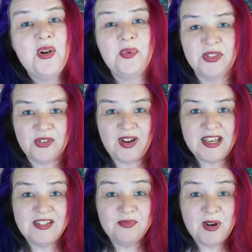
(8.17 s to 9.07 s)
with
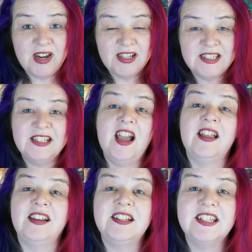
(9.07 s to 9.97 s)
creative marketing
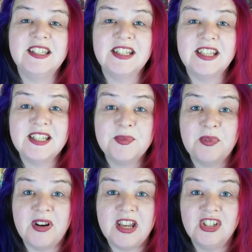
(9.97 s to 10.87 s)
and artistic
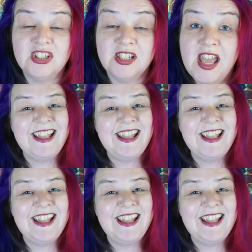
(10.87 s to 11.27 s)
inspiration.